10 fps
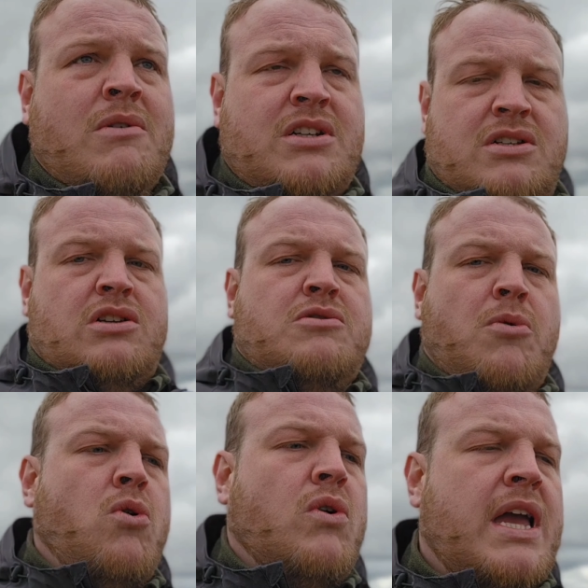which is a
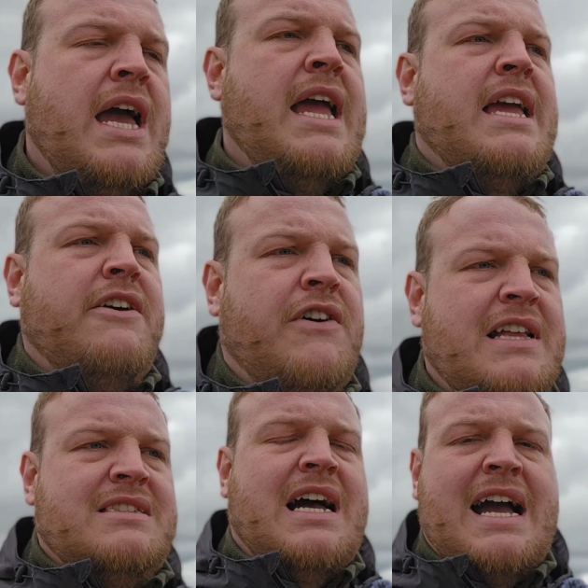small
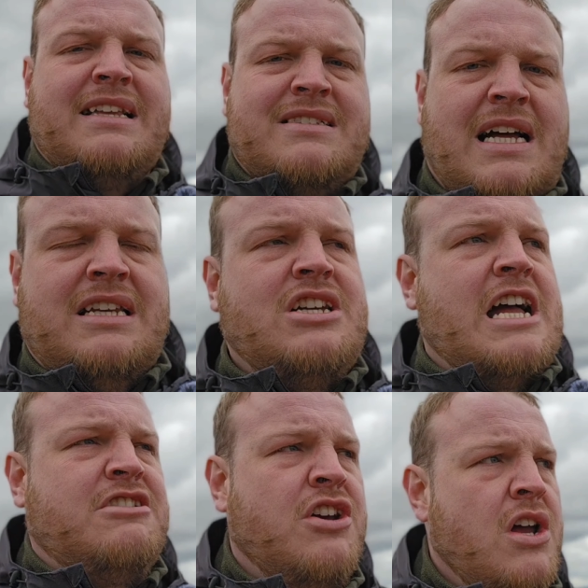cave inside
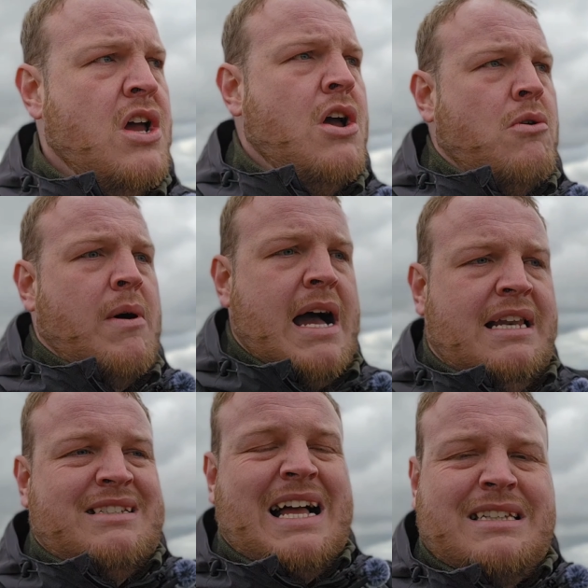Stanage
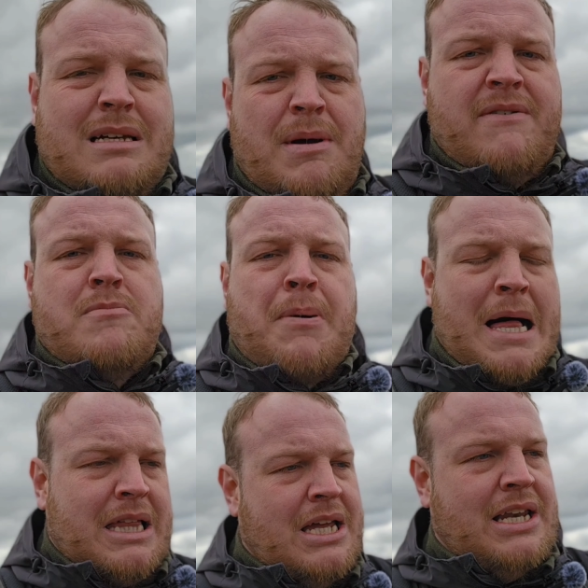where there's actually a bit of a
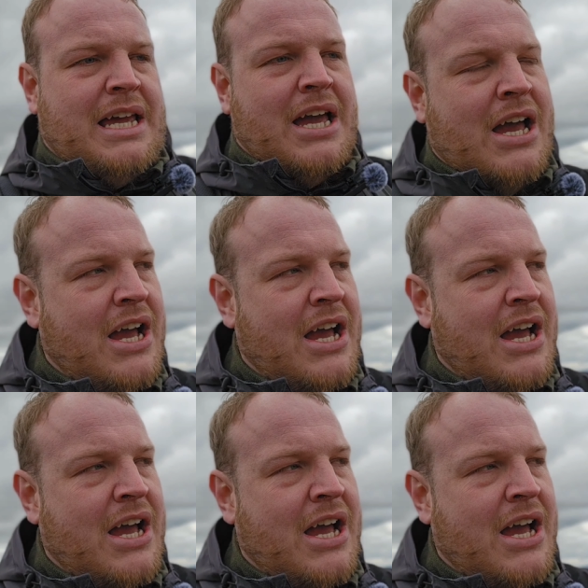balcony.